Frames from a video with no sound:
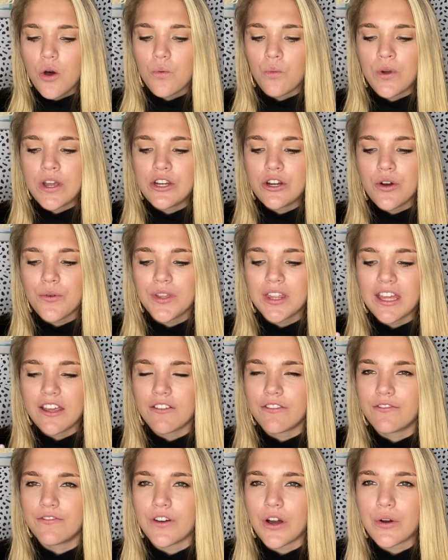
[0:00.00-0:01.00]
we don't really
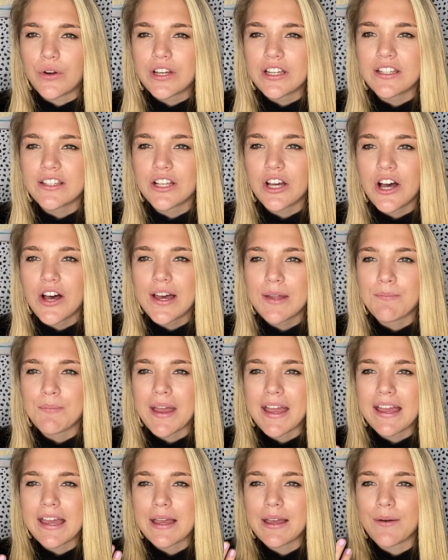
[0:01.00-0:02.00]
focus on
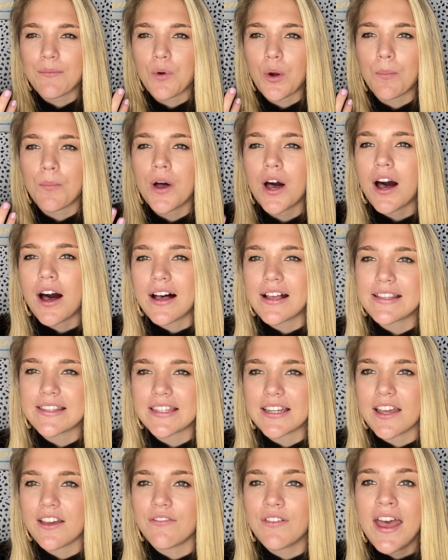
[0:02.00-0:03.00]
making more positive.